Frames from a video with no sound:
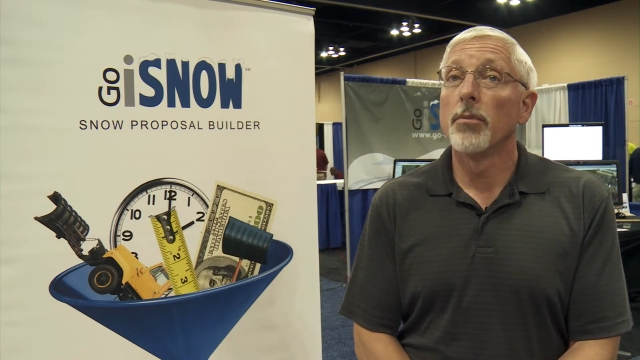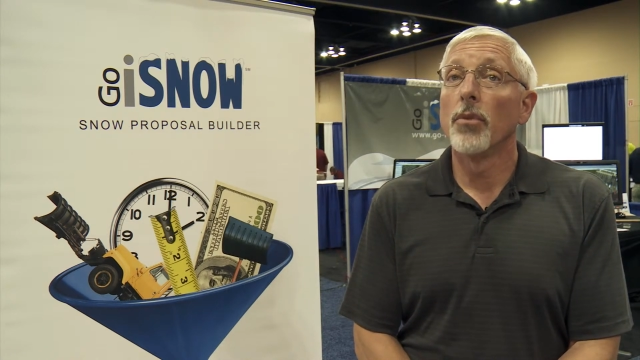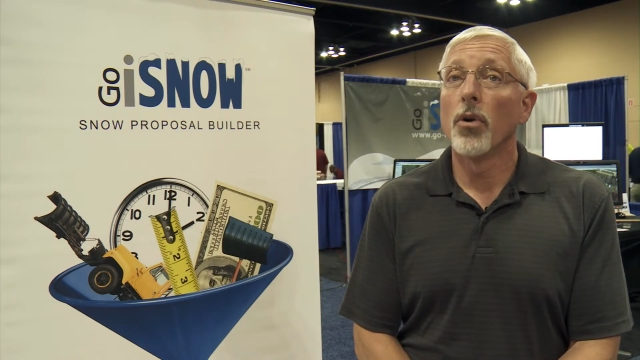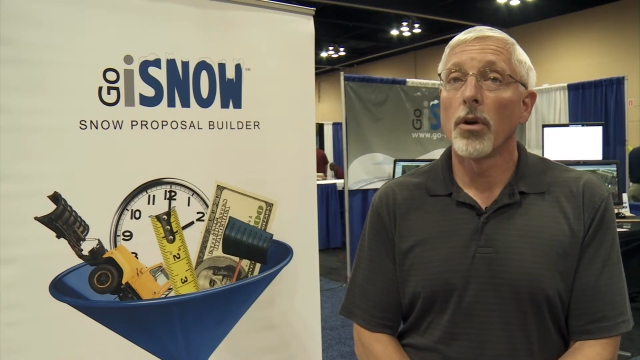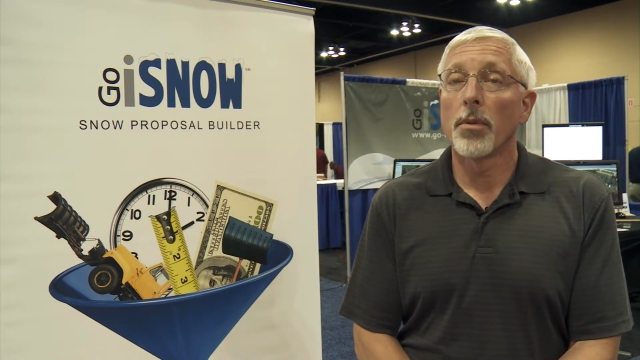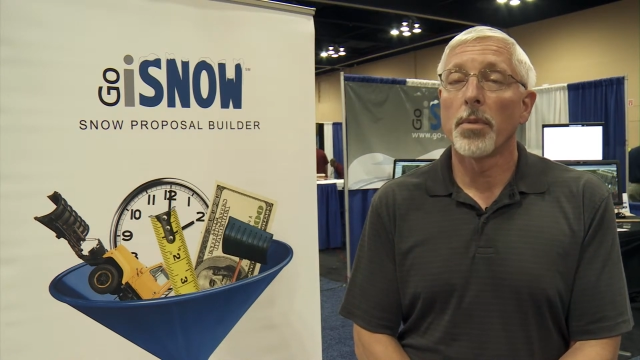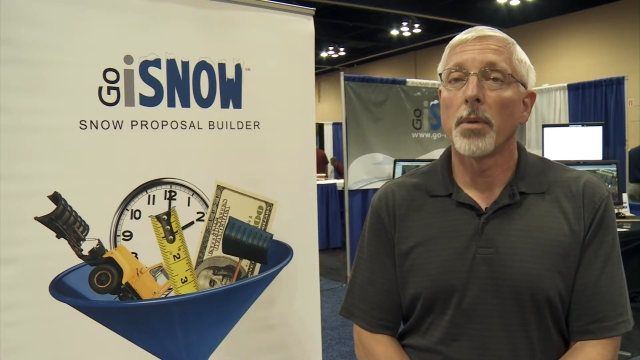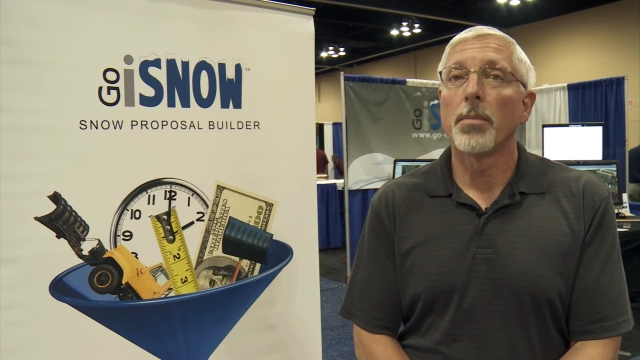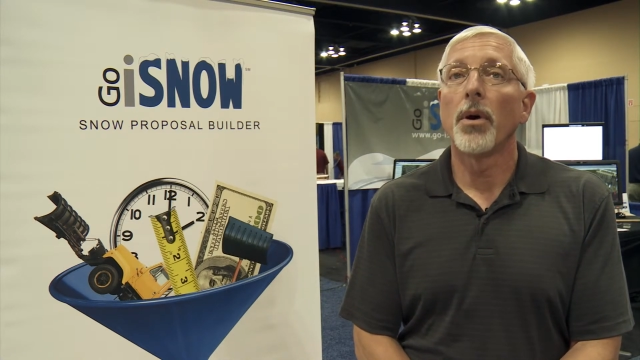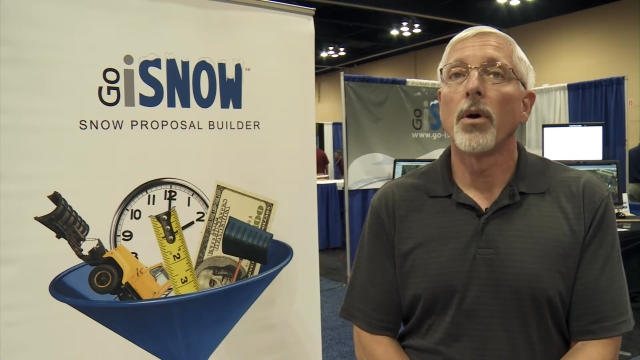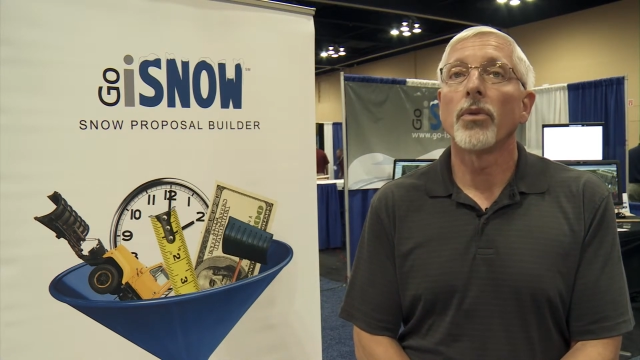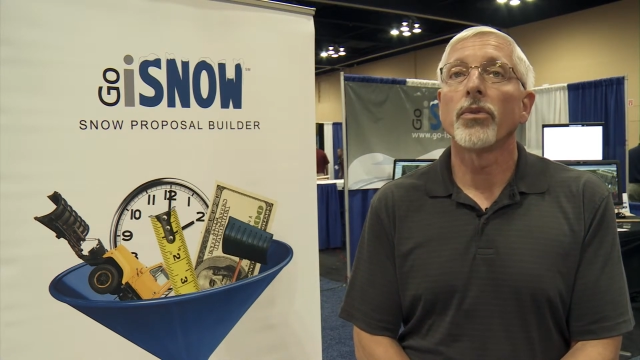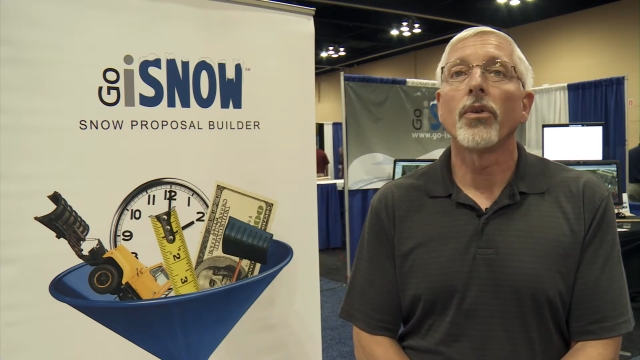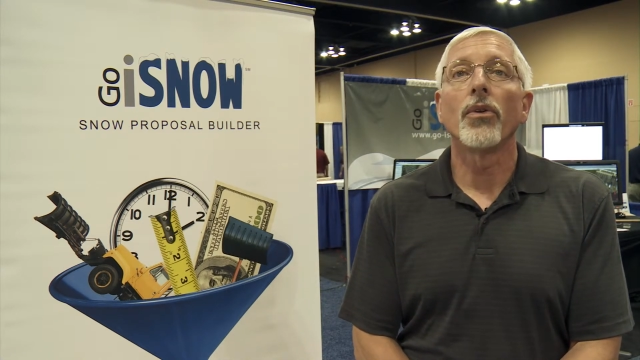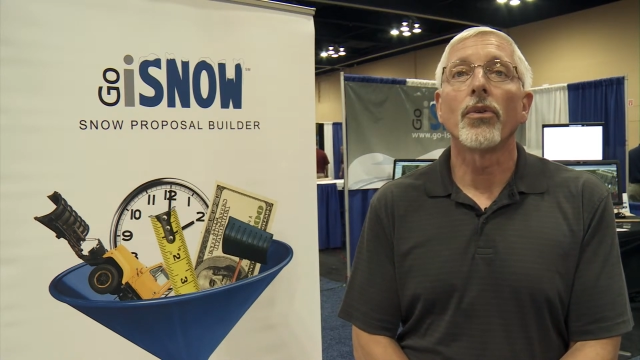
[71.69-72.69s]
more
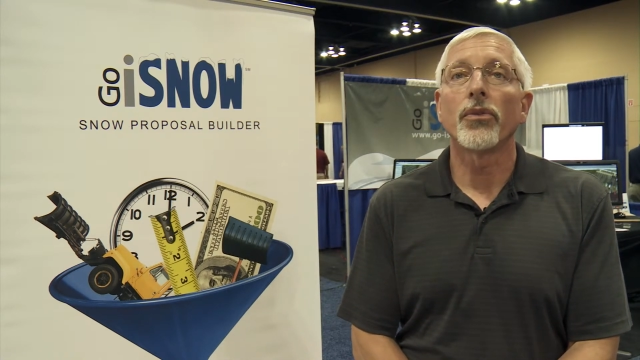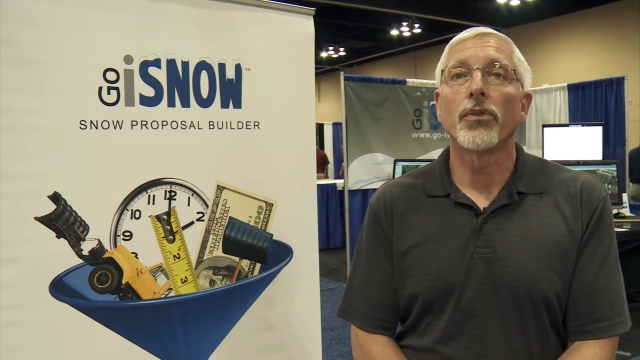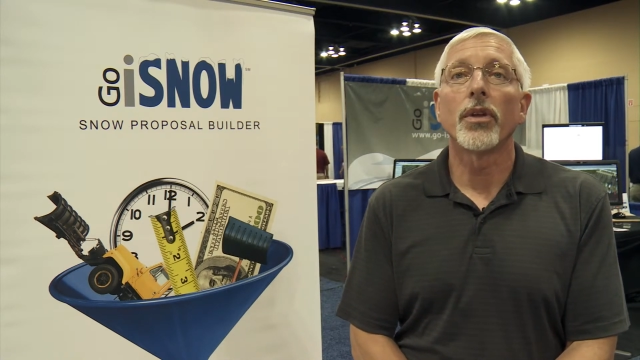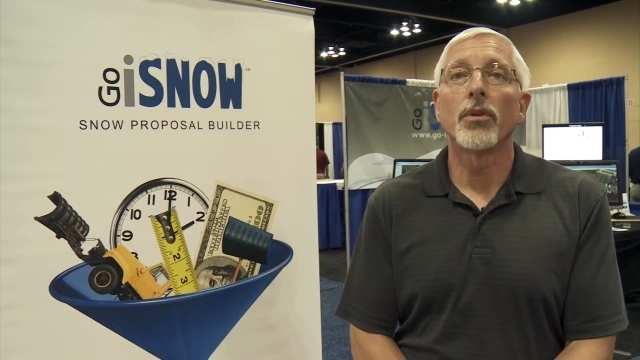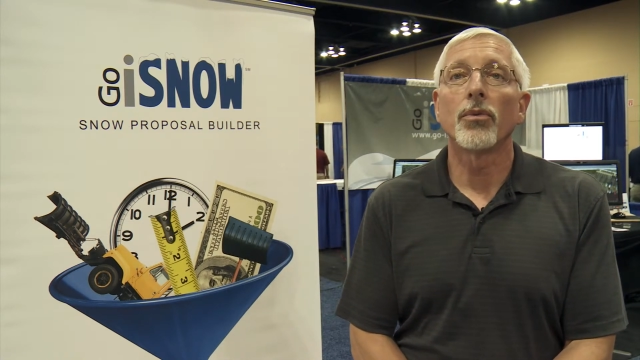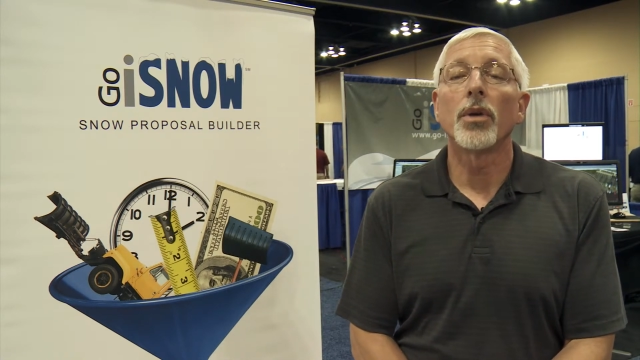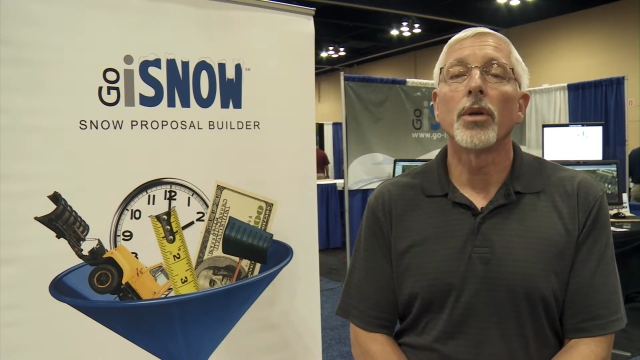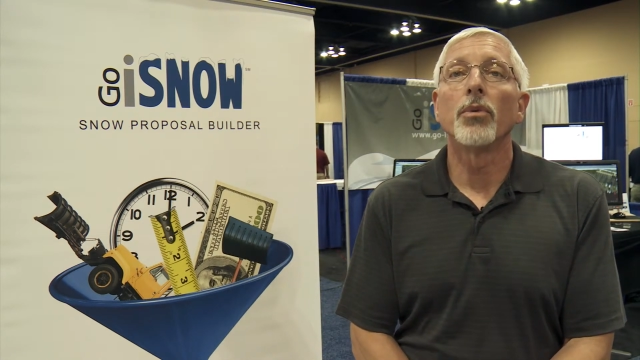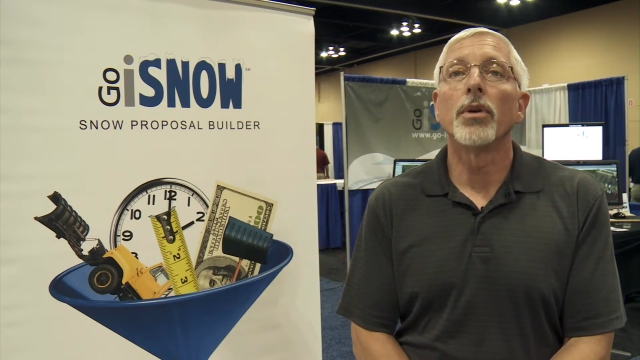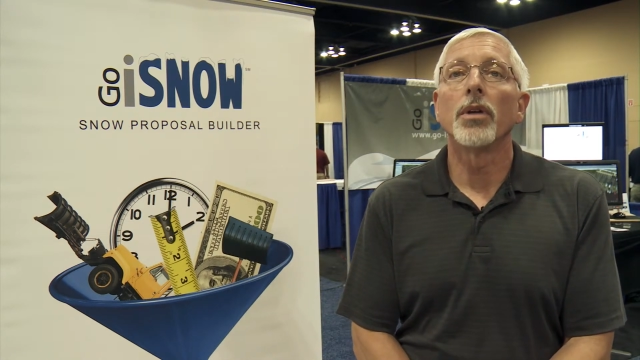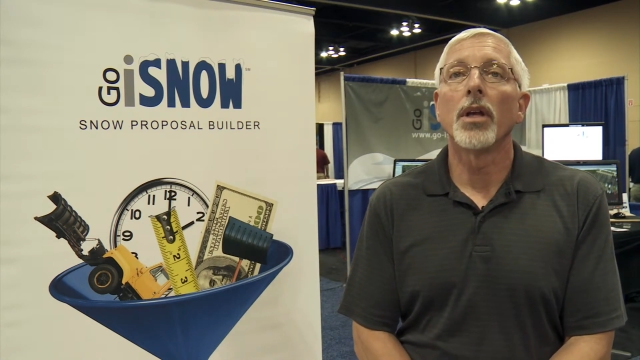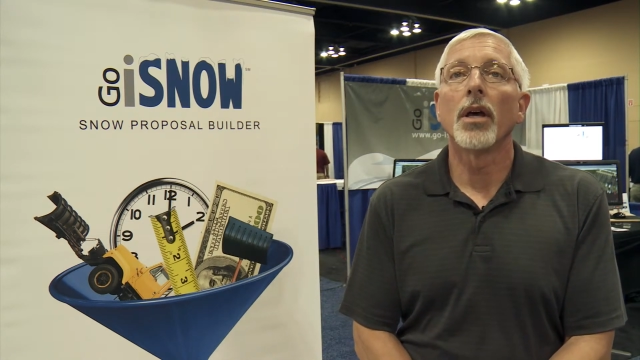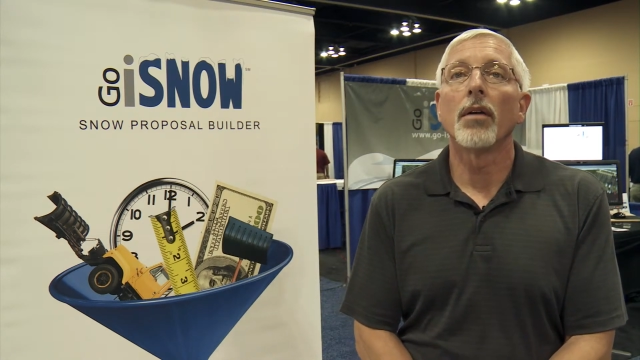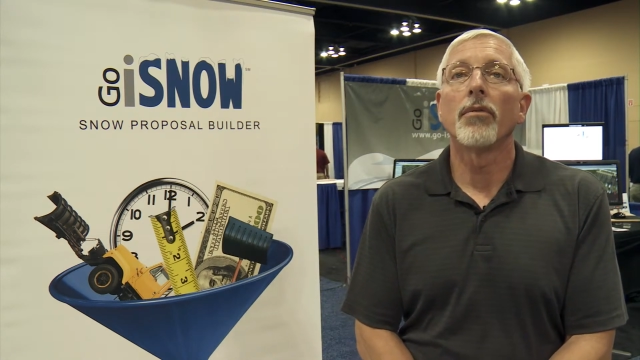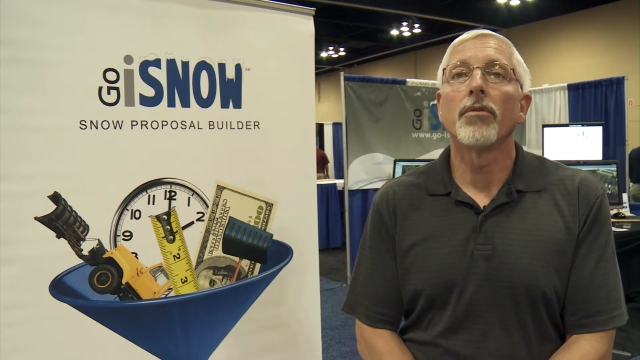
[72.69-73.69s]
proposals than we
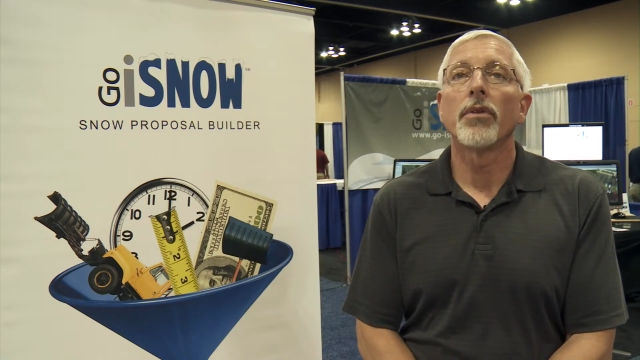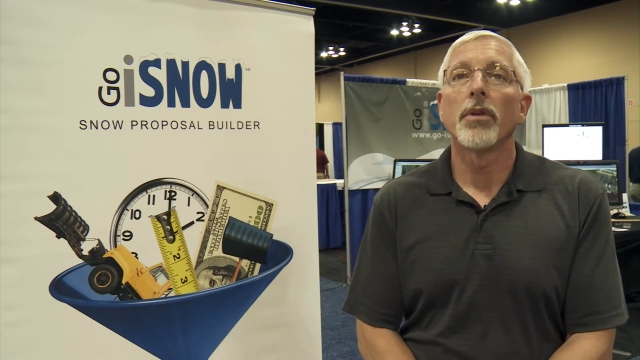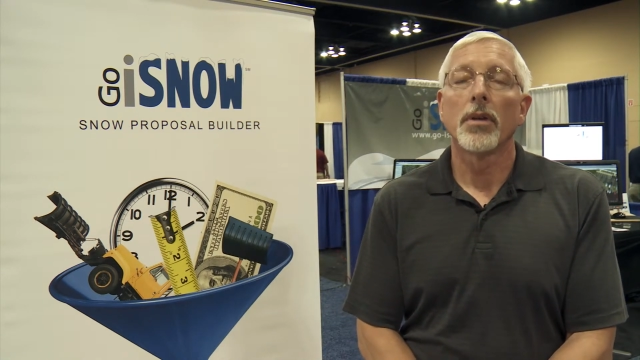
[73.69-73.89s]
would have